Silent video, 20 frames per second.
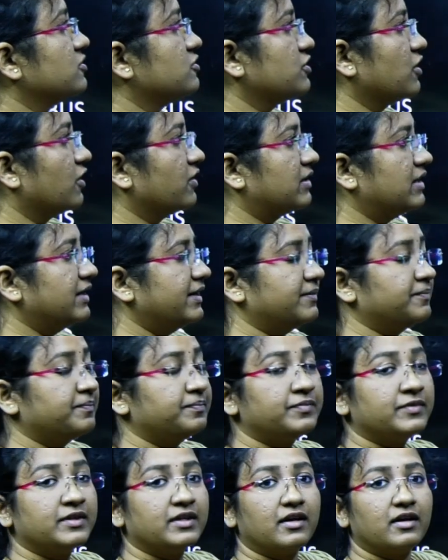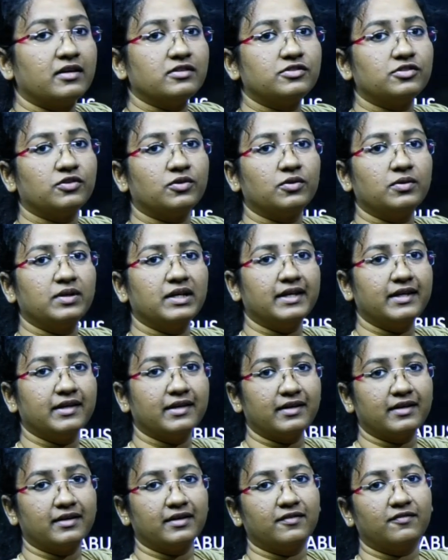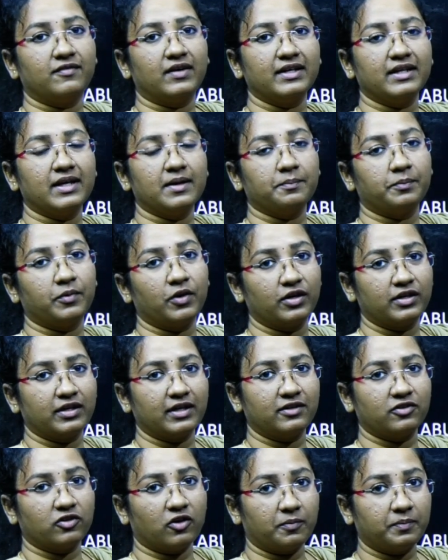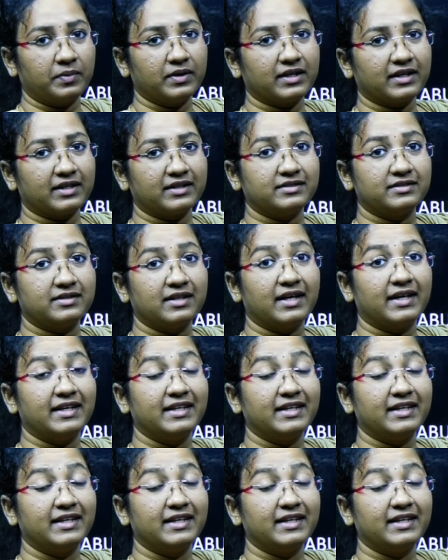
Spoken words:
shortly. So here one important topic is